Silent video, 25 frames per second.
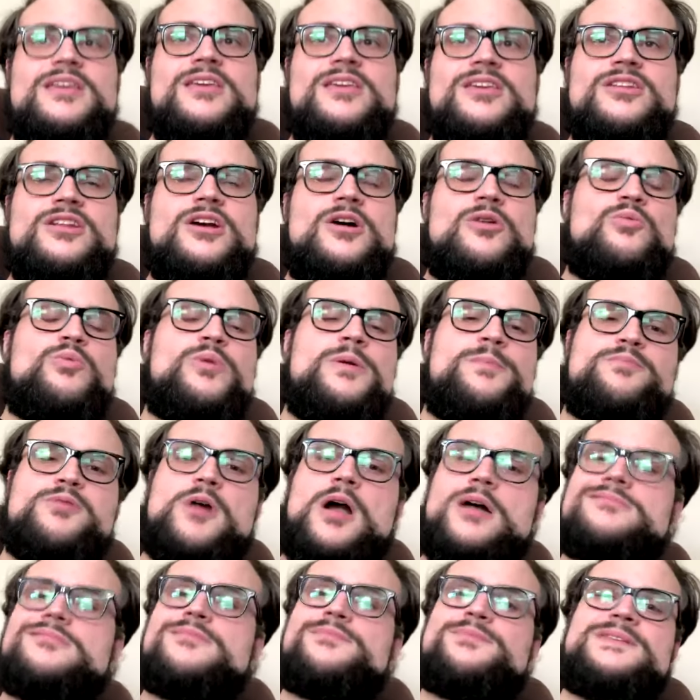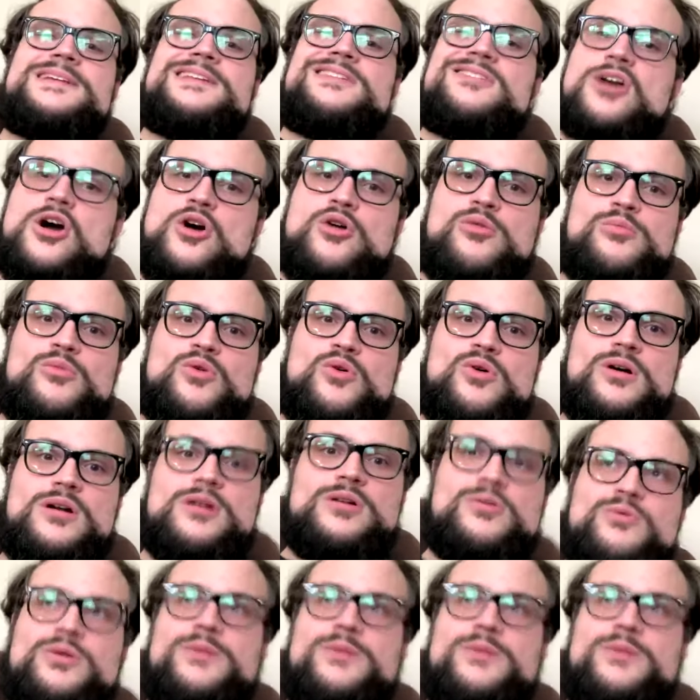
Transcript: you know, we probably know more.